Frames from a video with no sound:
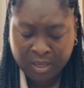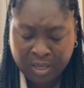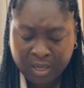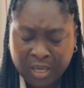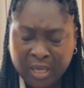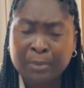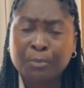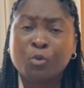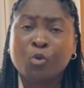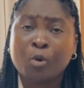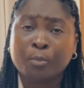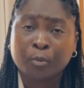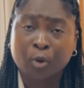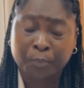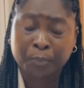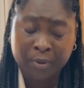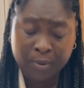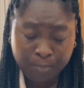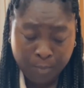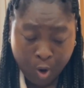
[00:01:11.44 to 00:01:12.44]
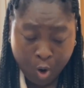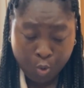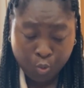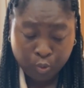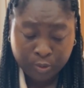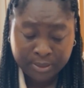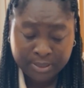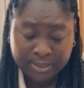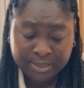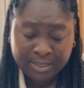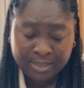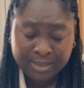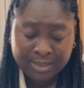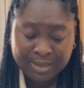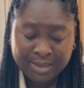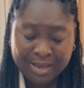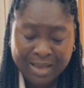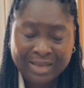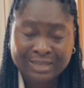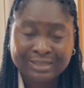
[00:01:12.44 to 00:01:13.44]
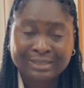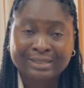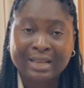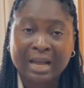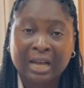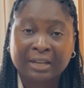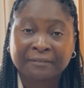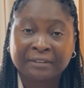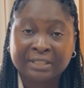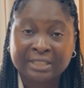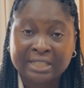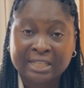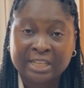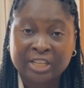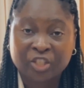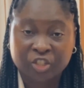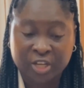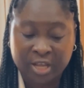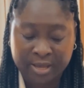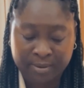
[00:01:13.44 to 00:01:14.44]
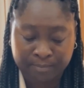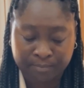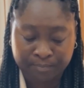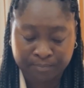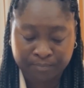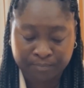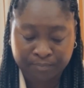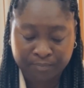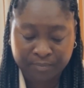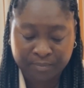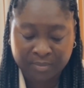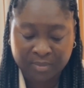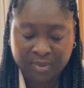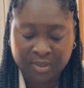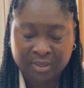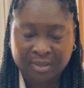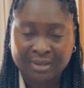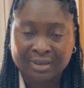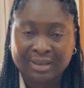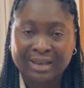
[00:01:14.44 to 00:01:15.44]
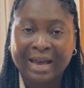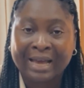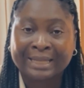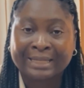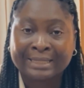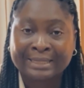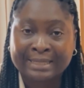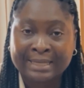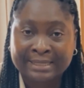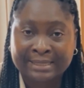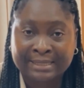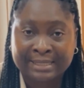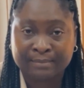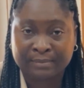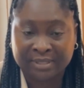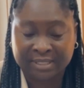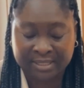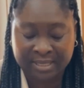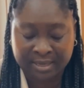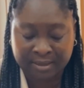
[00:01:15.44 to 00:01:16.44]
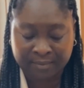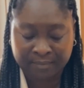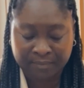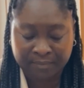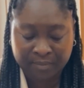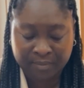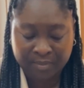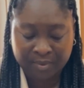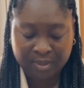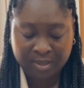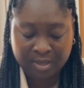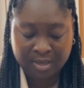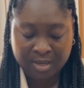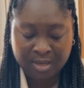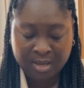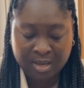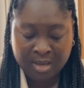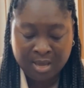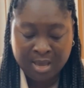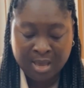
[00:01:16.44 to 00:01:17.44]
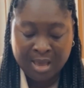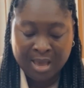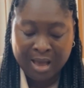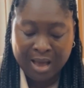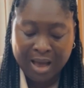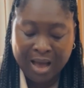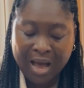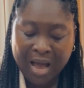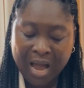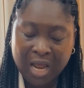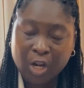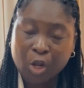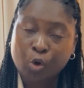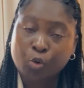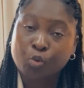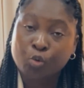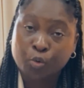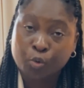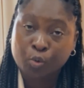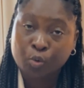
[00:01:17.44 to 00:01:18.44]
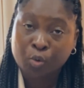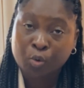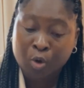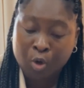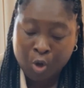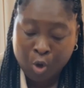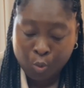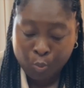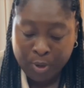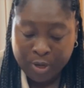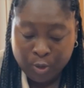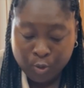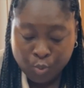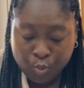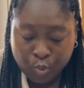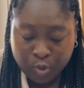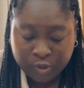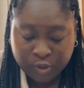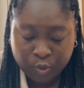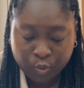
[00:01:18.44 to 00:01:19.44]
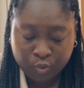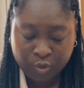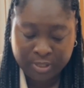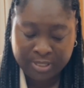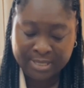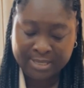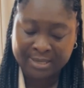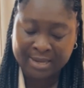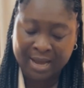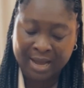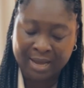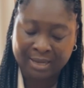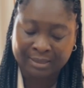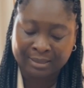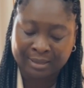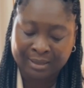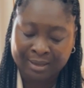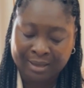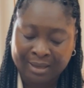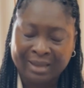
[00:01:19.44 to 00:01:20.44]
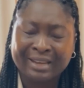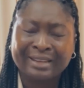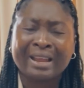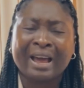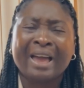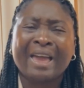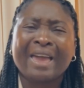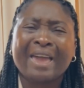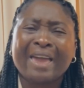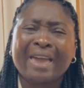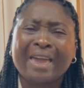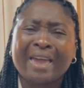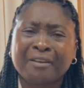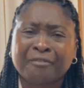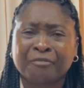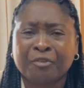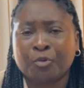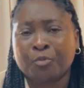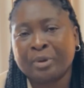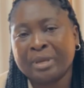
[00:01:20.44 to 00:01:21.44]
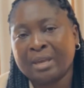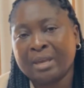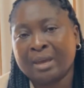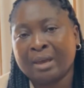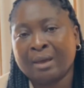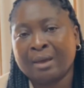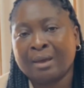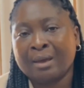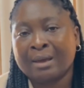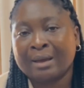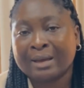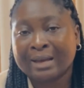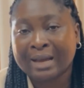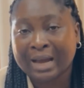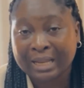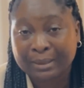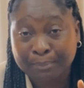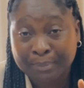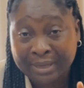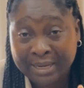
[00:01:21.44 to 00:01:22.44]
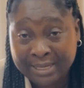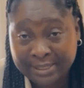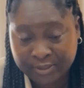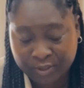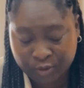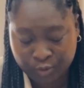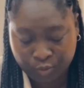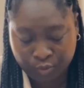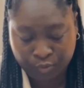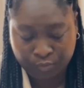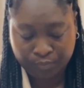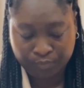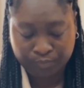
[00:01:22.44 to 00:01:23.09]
Him open up his mouth and start to teach them. At this him said, all of you when no son need God in everywhere, God bless you.